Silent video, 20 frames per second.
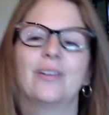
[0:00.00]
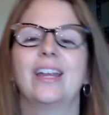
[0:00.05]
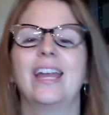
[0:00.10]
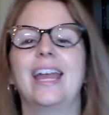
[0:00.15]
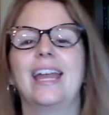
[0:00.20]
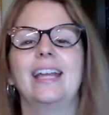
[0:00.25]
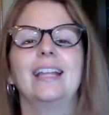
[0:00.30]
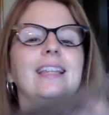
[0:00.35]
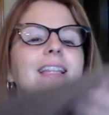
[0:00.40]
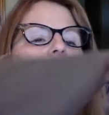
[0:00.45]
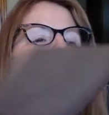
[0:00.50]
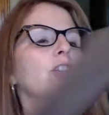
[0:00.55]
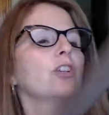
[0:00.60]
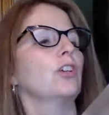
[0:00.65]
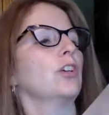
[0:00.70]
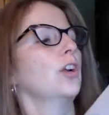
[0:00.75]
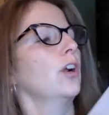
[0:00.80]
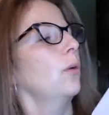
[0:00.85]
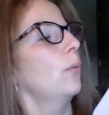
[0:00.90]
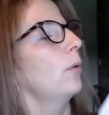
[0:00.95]
Okay, let's
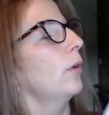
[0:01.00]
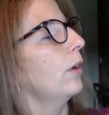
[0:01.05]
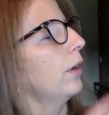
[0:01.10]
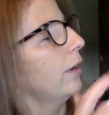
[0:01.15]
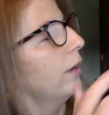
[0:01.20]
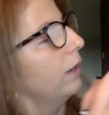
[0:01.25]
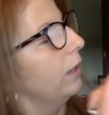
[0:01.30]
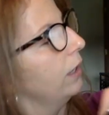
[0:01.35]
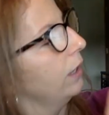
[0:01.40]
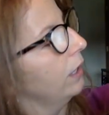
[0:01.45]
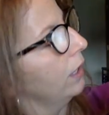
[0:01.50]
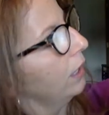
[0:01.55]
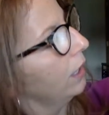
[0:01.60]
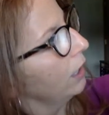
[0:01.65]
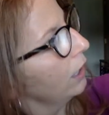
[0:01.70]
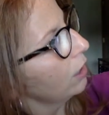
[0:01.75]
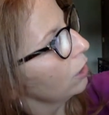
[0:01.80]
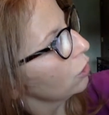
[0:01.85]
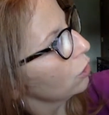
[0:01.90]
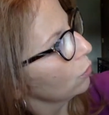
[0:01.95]
look at our word.
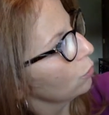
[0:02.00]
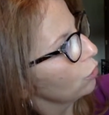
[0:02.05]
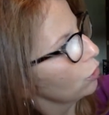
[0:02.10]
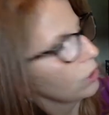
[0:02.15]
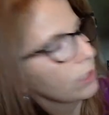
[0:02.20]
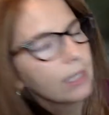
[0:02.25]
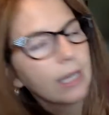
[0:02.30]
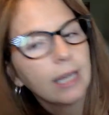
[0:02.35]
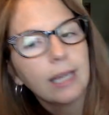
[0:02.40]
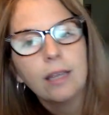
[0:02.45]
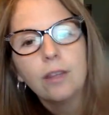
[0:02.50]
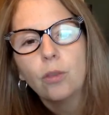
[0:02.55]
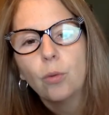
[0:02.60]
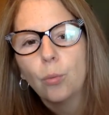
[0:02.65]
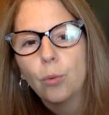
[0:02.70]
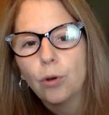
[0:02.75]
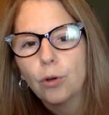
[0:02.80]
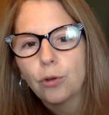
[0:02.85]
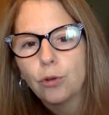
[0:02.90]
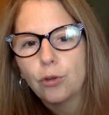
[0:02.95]
So just like in the
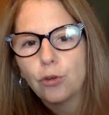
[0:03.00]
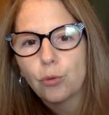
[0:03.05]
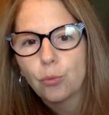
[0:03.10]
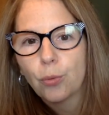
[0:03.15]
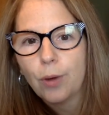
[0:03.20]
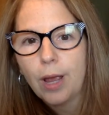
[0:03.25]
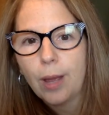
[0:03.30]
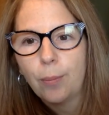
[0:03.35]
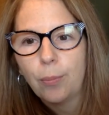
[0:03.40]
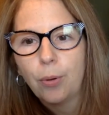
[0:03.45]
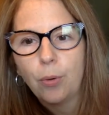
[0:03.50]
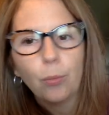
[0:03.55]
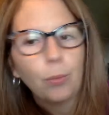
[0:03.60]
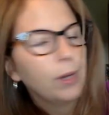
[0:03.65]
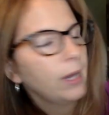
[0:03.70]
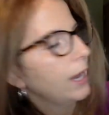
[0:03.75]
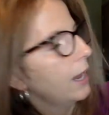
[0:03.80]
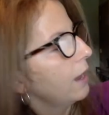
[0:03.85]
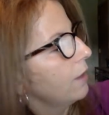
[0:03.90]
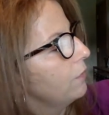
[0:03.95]
word drip,
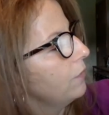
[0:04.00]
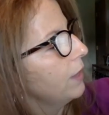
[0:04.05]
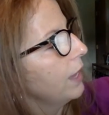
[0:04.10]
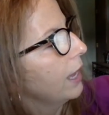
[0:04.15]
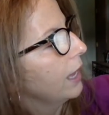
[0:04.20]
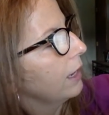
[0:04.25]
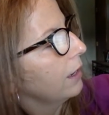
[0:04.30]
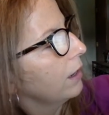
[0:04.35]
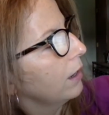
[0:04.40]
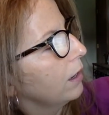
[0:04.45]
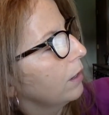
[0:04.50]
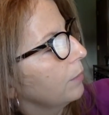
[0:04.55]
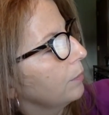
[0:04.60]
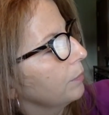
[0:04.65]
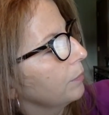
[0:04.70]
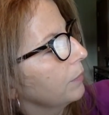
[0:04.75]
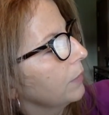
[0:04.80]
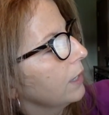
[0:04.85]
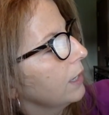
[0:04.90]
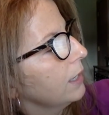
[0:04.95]
we have that
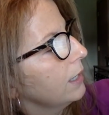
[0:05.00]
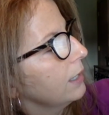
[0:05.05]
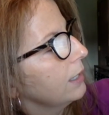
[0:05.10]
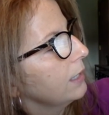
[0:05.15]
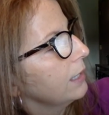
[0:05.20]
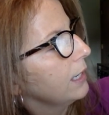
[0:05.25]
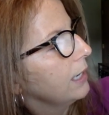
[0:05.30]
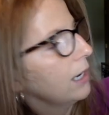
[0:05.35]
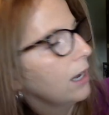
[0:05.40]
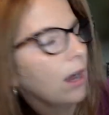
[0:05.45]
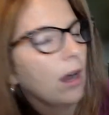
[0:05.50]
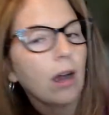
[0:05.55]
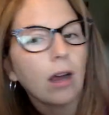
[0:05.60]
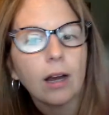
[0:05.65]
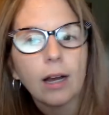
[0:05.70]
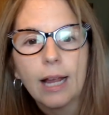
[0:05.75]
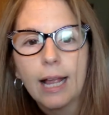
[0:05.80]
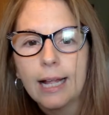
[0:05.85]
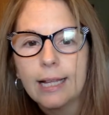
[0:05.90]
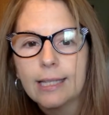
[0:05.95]
um,
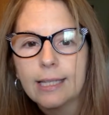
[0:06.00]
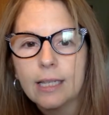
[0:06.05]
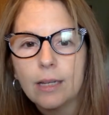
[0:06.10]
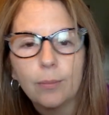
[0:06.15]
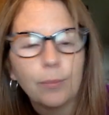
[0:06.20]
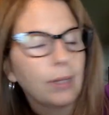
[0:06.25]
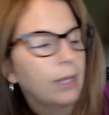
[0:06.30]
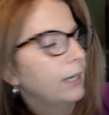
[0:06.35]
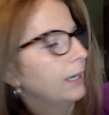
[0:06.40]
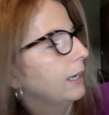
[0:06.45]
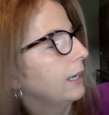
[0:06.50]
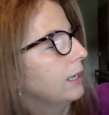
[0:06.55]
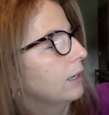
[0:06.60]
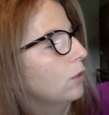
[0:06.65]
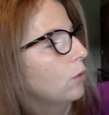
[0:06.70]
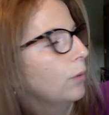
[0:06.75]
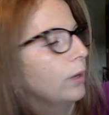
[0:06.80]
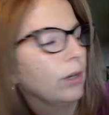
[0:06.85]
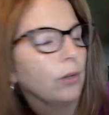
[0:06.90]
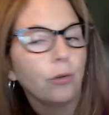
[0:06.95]
DR consonant blend again,
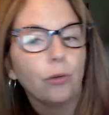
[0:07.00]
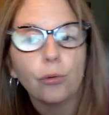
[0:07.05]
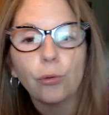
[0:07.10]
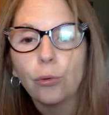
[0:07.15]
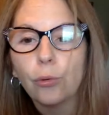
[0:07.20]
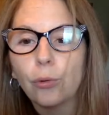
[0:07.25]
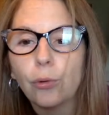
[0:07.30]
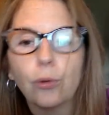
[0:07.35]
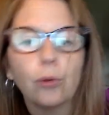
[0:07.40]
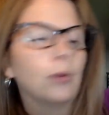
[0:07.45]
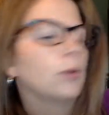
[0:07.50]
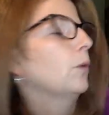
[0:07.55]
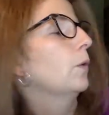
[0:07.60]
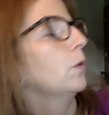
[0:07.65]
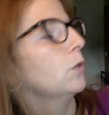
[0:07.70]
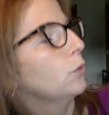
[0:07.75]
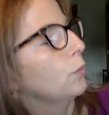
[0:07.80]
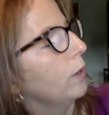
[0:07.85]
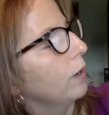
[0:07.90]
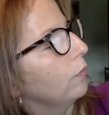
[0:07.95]
going der.
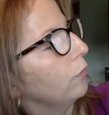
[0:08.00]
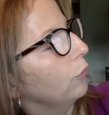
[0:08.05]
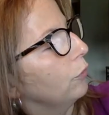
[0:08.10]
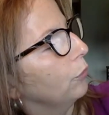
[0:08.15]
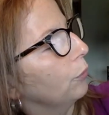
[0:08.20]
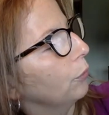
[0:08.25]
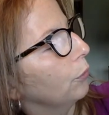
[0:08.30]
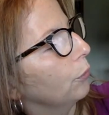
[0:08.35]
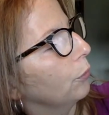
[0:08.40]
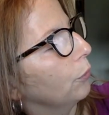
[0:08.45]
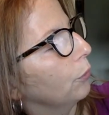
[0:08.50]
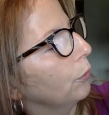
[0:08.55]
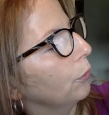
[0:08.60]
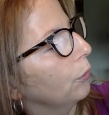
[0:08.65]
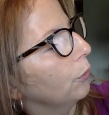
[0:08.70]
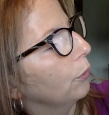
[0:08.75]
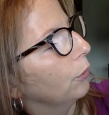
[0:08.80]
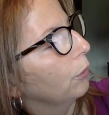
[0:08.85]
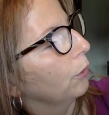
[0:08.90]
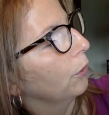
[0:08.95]
So we have
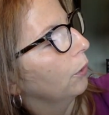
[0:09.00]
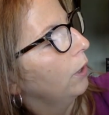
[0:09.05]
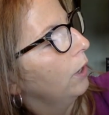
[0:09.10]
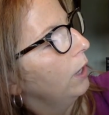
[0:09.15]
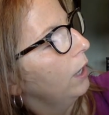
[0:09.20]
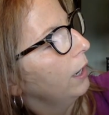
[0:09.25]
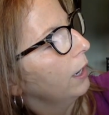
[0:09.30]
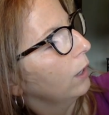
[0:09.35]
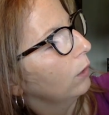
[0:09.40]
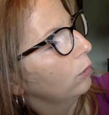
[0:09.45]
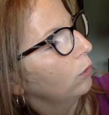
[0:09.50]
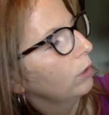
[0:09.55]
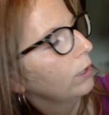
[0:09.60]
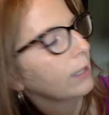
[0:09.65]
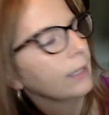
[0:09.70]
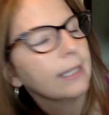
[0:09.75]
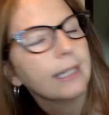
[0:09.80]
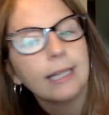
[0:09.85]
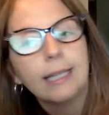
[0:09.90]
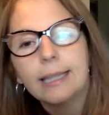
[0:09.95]
der. Now look
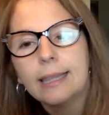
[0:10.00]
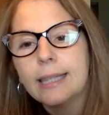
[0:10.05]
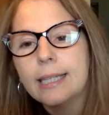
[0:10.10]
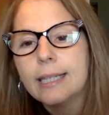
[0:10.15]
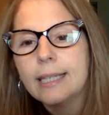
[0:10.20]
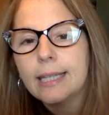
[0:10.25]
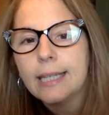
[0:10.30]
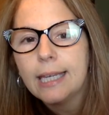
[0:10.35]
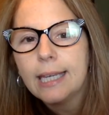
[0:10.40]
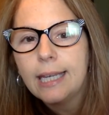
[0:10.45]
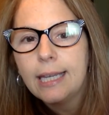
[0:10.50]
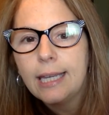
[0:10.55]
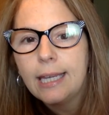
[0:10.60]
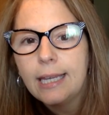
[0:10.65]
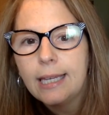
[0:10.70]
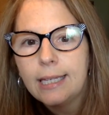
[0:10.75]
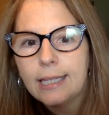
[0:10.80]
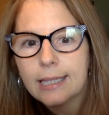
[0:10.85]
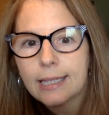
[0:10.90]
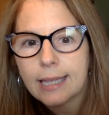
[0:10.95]
at, to get the
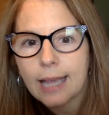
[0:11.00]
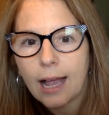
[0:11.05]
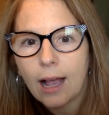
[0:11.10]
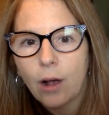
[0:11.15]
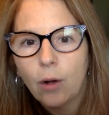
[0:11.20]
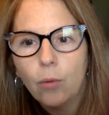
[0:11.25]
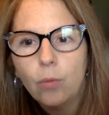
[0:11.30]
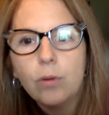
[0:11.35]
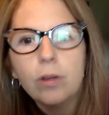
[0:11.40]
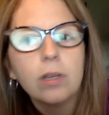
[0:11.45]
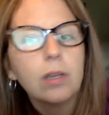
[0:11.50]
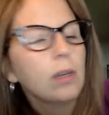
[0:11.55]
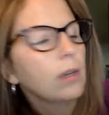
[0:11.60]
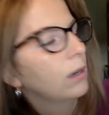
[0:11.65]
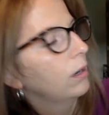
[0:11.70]
E sound,